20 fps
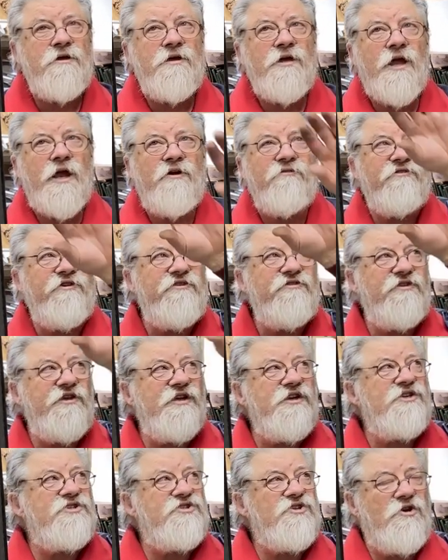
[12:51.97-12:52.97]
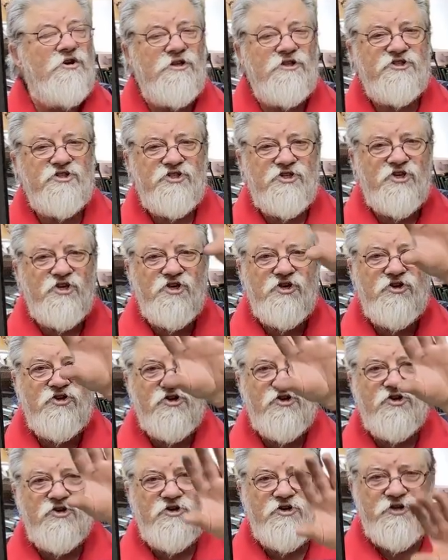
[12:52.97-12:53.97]
everything is all
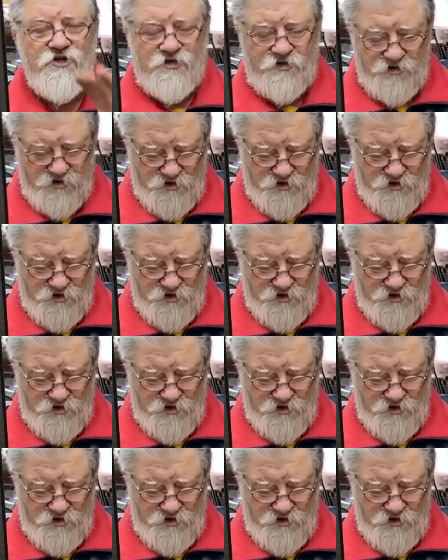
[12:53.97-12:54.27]
secured.